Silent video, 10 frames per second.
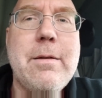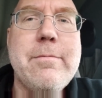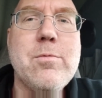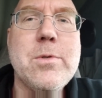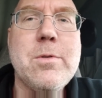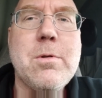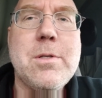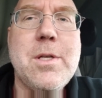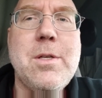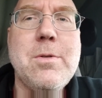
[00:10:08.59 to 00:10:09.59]
of them resort
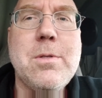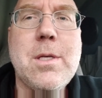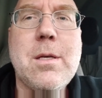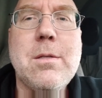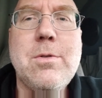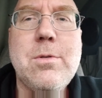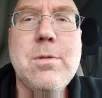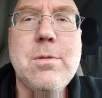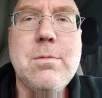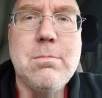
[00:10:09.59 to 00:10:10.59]
to using
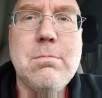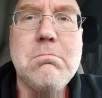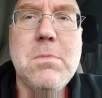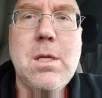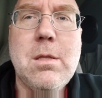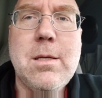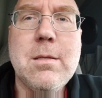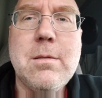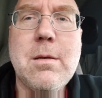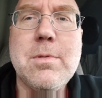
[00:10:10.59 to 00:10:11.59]
illegal
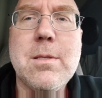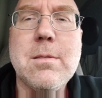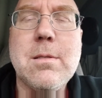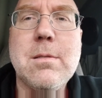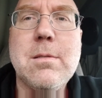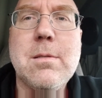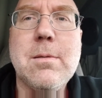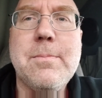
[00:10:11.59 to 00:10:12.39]
substances,